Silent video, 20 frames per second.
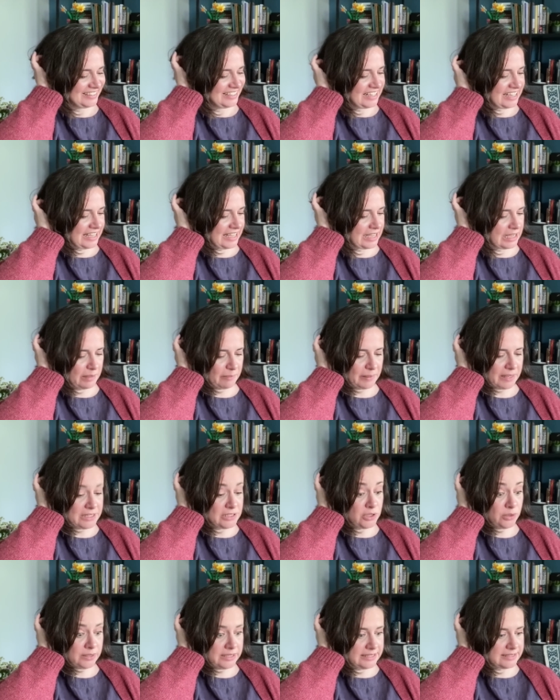Yeah, but I
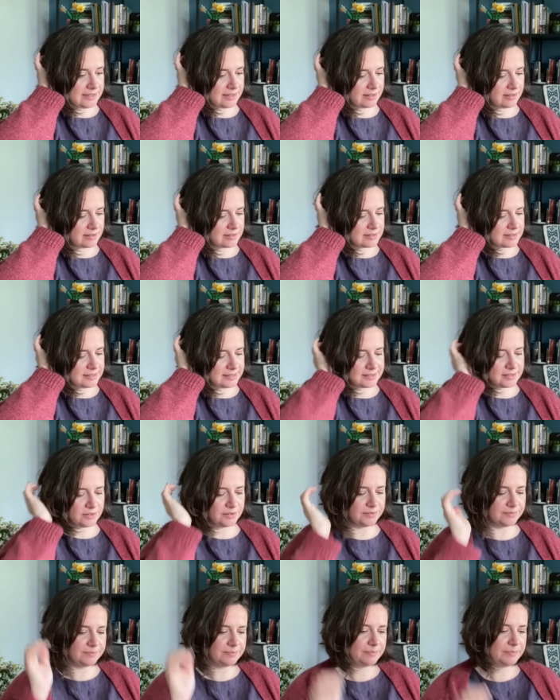do need to cast this
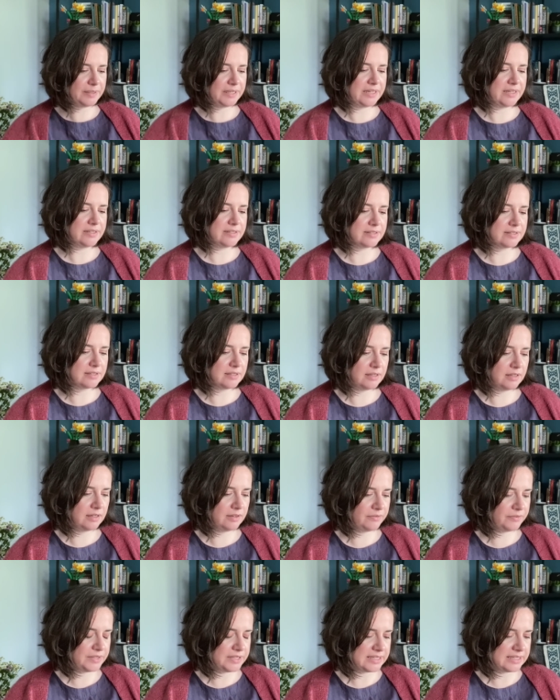on because
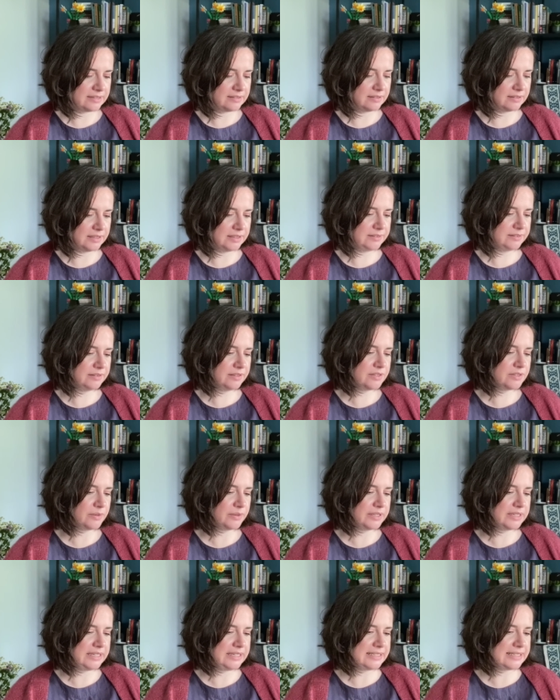of the deadline, so I
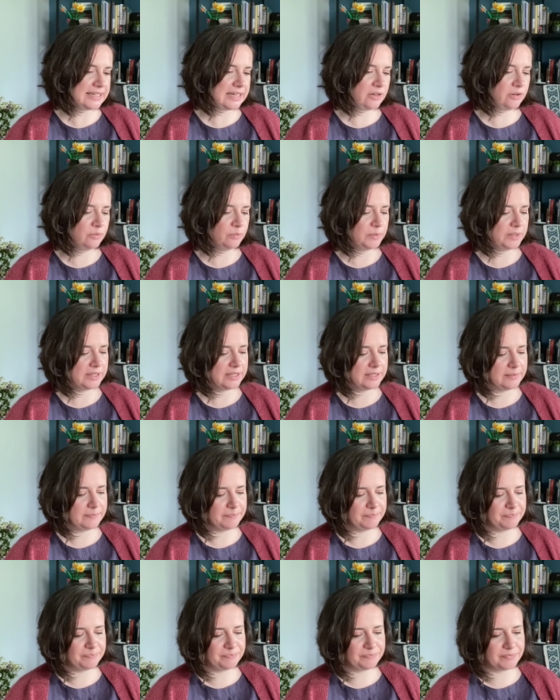do need to get on with that.
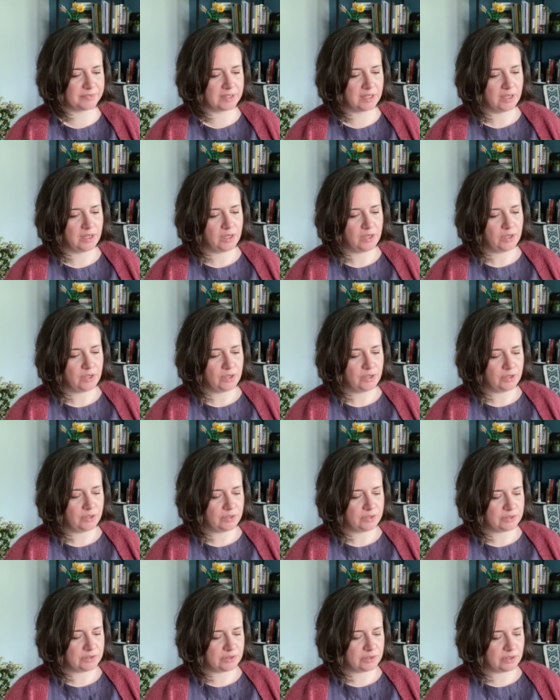
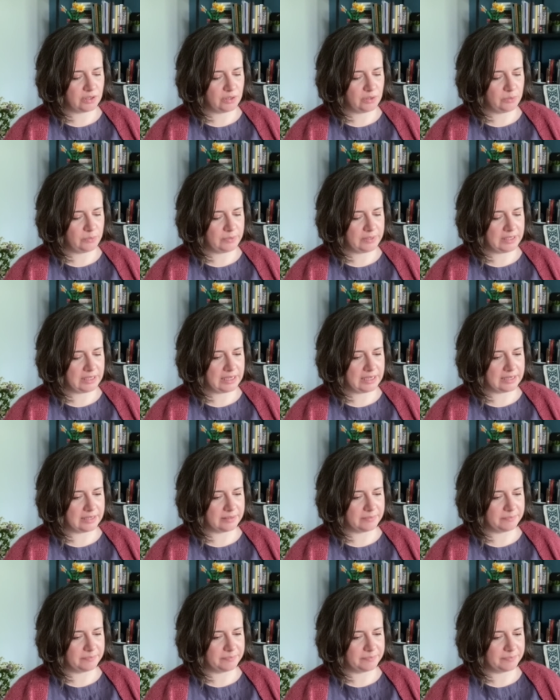So yeah,
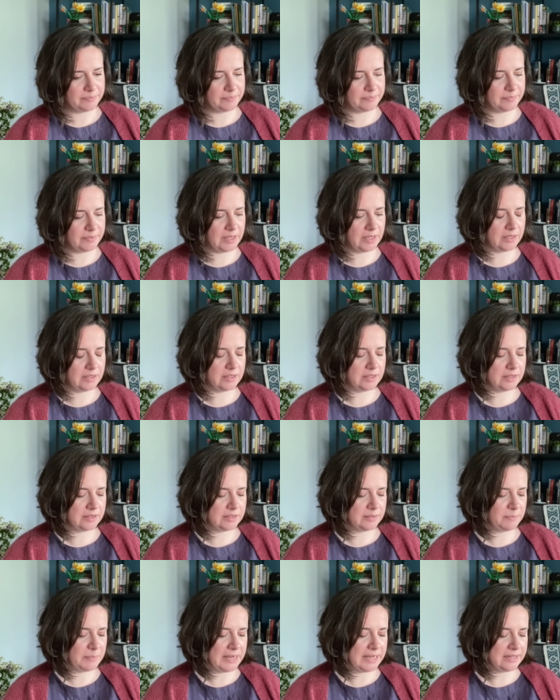the
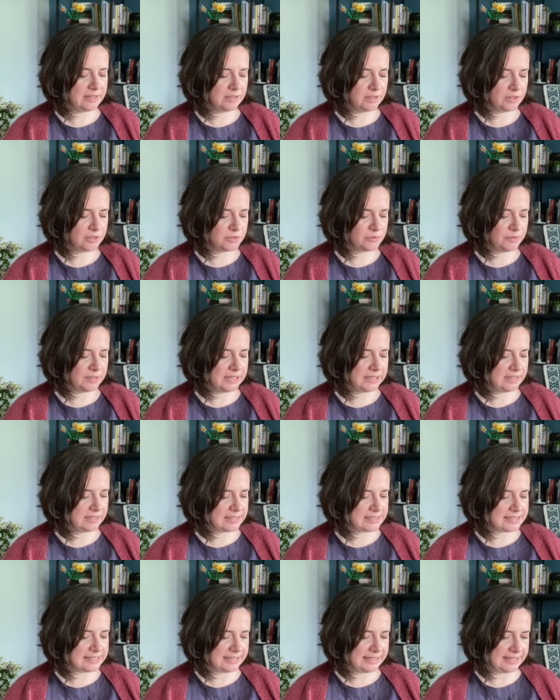pattern looks really
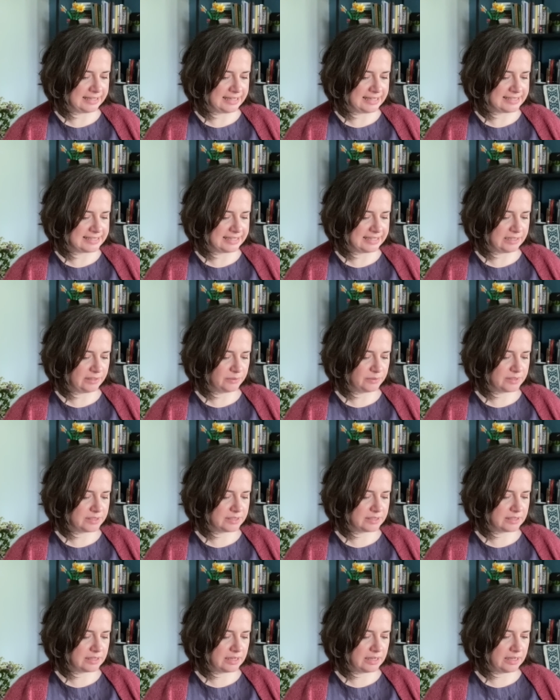nicely laid out.
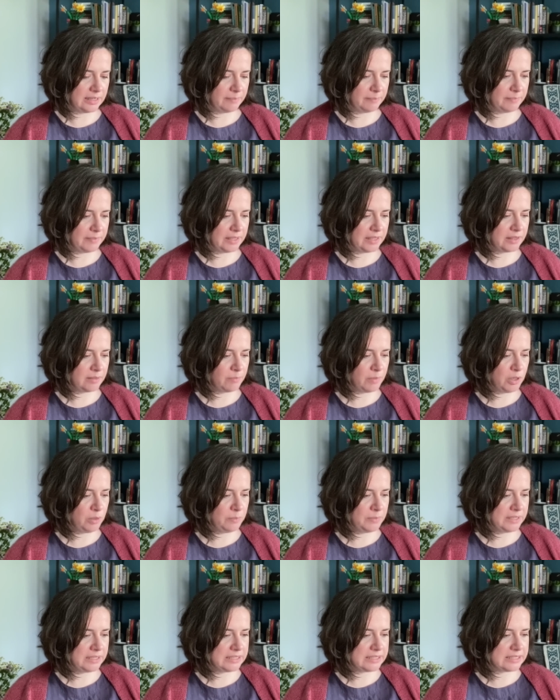At the
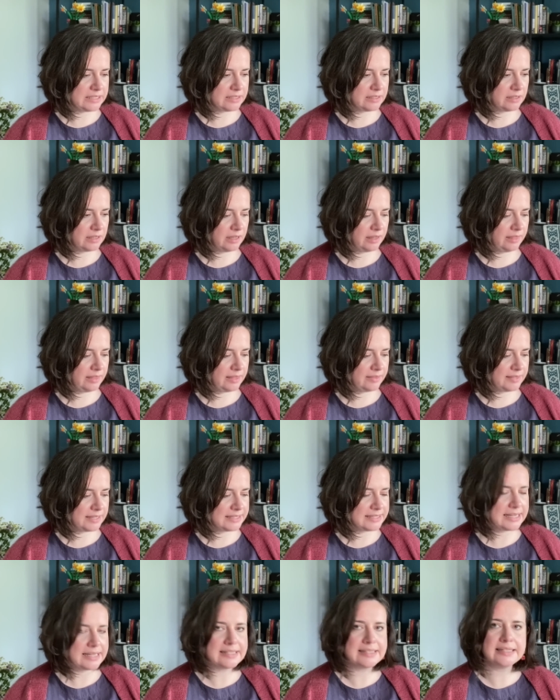moment, I think they're
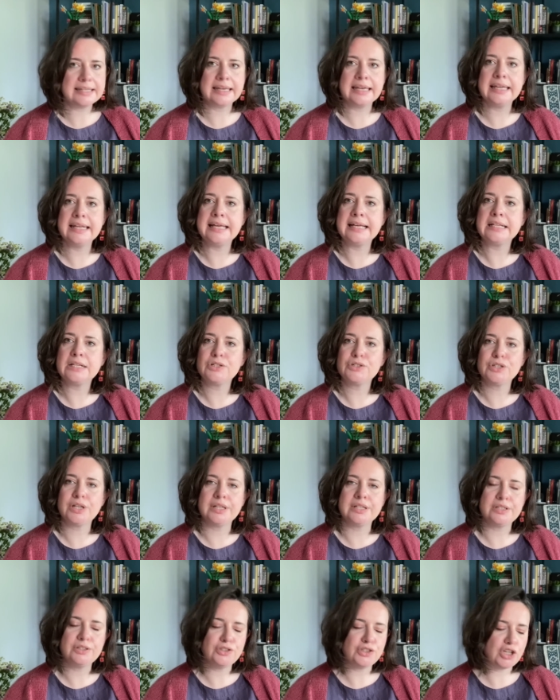testing it in English and
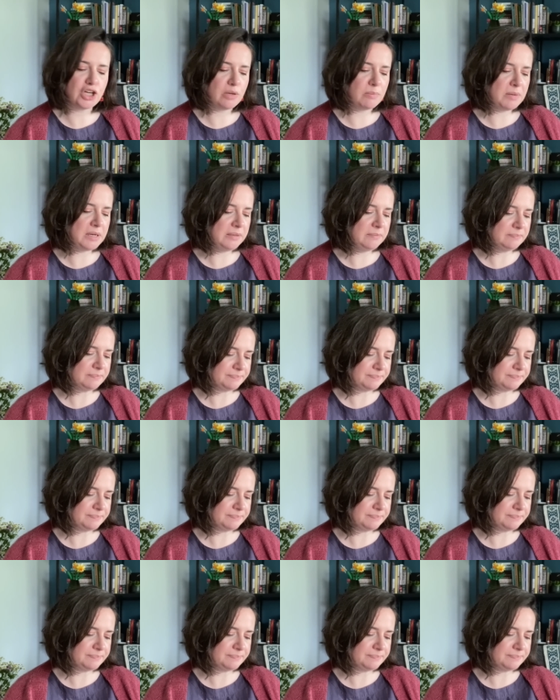in German,